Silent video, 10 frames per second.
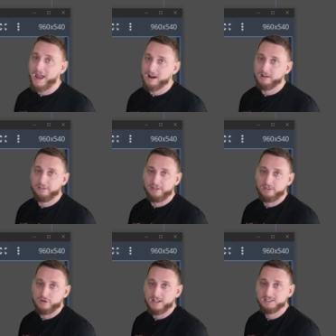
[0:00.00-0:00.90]
area of
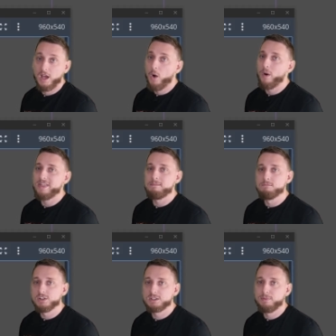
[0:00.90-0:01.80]
interest where they
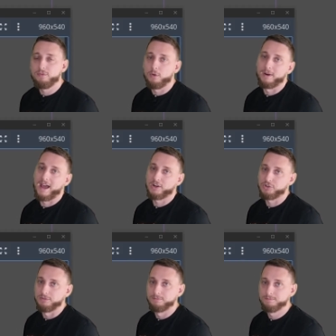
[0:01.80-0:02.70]
must perform an action.